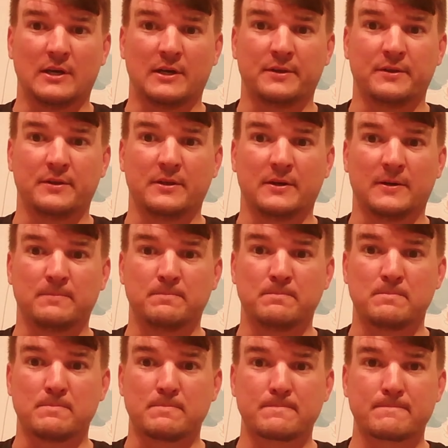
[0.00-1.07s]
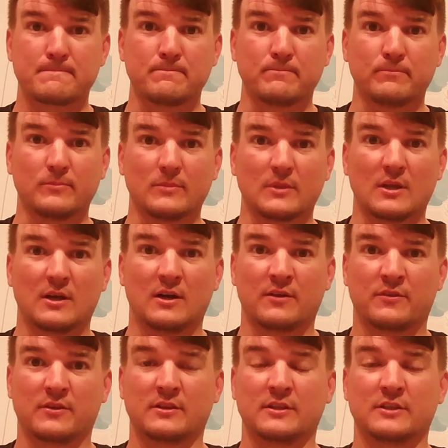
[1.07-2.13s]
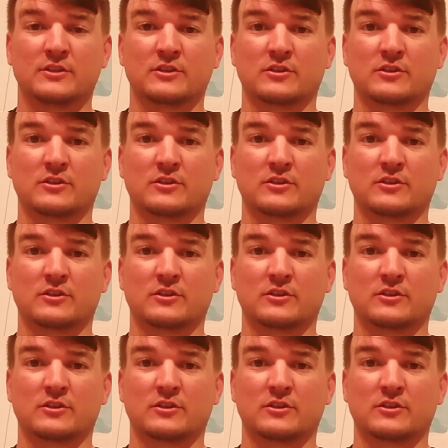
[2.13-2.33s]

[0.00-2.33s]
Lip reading: And I think they're